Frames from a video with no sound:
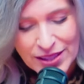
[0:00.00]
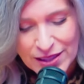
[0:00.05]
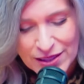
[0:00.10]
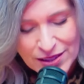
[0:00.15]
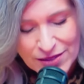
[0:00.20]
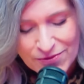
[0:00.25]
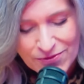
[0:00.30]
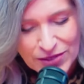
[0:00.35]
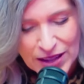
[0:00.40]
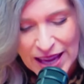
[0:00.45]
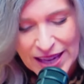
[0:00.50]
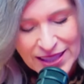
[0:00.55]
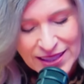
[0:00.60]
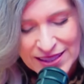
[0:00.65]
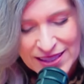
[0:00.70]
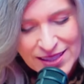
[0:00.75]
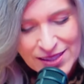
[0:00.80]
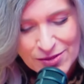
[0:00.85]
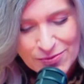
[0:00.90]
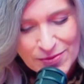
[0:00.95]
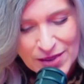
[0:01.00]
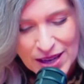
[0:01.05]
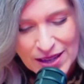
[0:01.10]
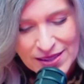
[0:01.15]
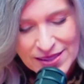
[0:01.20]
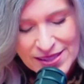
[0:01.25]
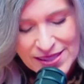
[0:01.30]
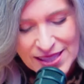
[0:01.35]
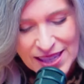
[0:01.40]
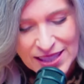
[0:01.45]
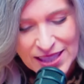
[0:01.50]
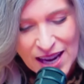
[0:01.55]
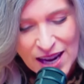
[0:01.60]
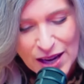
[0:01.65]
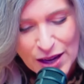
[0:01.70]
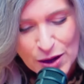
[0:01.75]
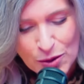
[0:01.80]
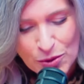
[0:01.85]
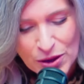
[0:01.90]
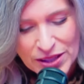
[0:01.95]
flag of the state of
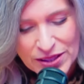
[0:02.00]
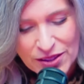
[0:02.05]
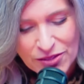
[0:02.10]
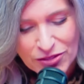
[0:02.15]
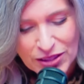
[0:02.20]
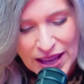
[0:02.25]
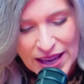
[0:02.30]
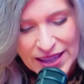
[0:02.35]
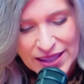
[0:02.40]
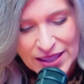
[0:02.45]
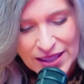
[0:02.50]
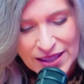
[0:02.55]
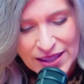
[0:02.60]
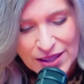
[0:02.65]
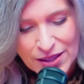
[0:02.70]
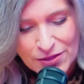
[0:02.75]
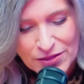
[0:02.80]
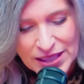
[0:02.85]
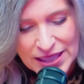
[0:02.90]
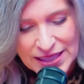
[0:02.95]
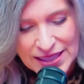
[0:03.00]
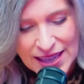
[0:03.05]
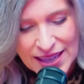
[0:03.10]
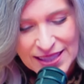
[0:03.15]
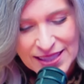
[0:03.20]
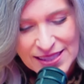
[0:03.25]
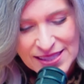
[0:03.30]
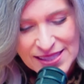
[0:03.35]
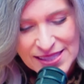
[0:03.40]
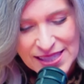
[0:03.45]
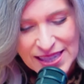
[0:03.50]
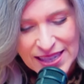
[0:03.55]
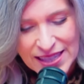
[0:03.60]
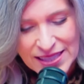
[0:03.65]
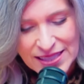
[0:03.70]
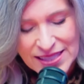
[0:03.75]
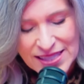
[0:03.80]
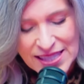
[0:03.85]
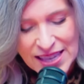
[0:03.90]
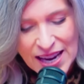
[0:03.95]
Iowa, the flag of the United
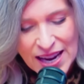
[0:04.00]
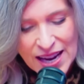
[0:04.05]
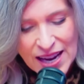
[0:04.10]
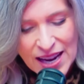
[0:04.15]
States.